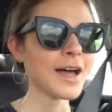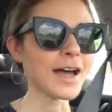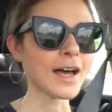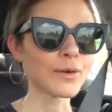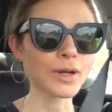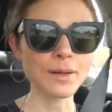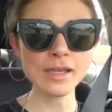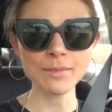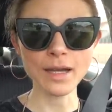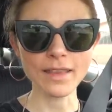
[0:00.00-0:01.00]
And what I
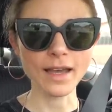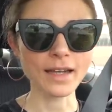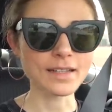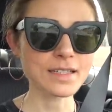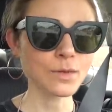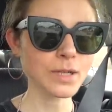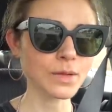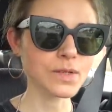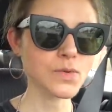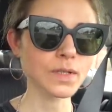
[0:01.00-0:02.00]
mean by that is nobody
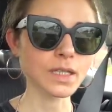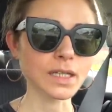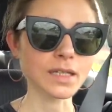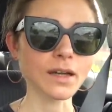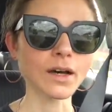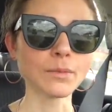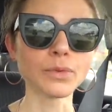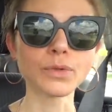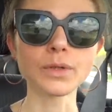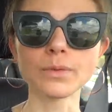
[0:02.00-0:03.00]
was really on
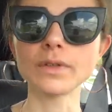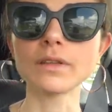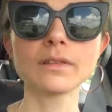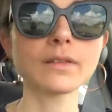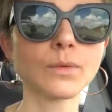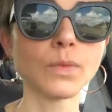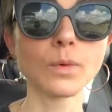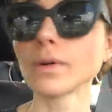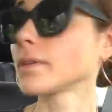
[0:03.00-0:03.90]
board with what we